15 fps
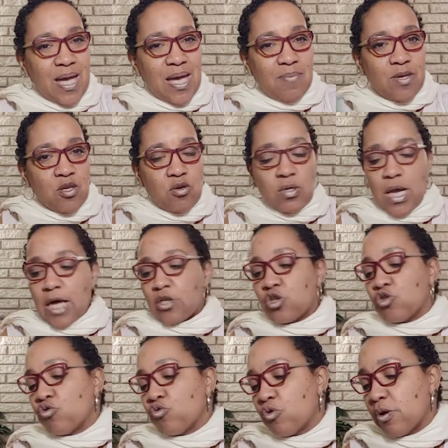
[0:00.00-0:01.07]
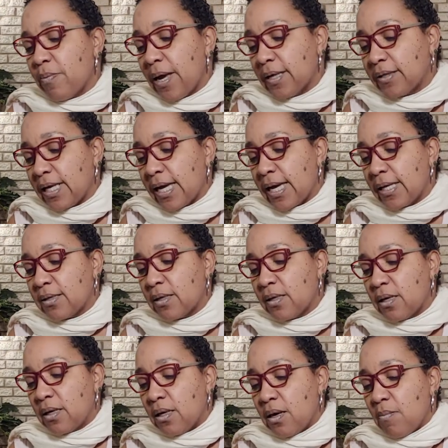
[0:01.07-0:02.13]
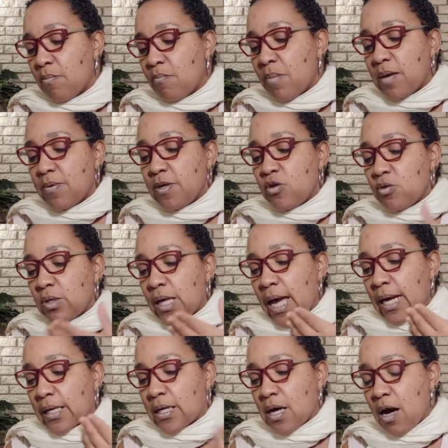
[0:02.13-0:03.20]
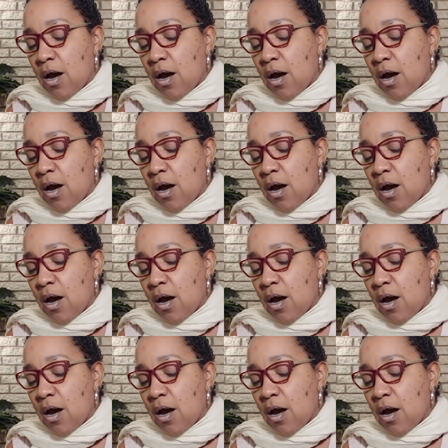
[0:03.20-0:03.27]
maybe you're not sure about that. Maybe you're not